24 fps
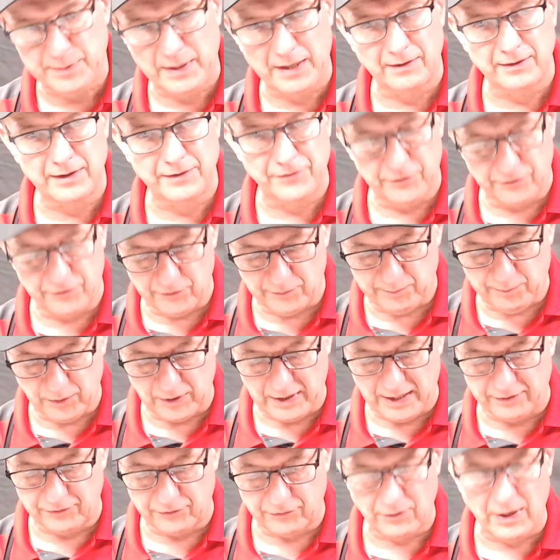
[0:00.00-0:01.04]
if you just put it on
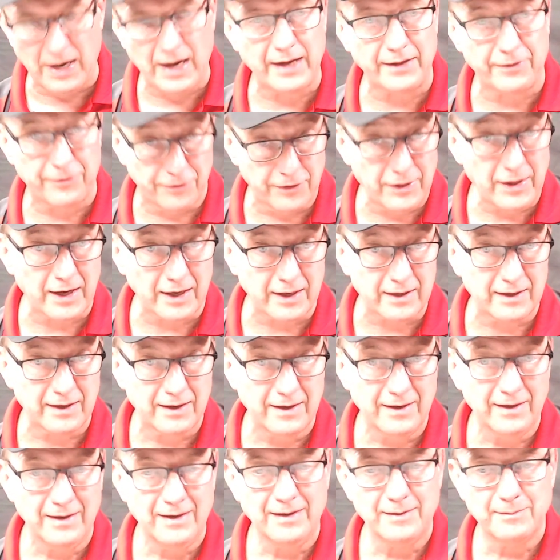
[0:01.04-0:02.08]
dry thick,
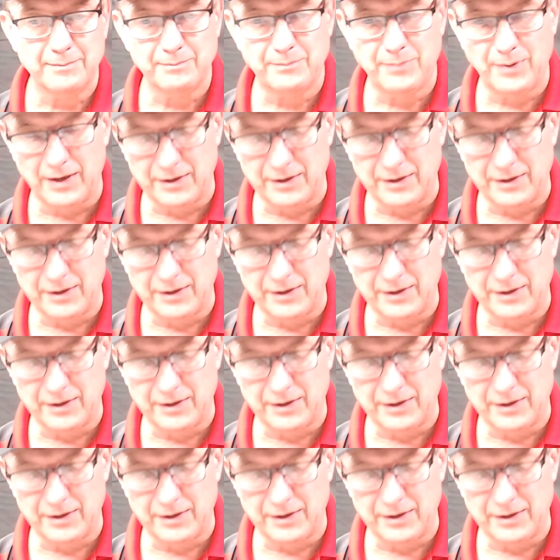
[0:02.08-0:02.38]
but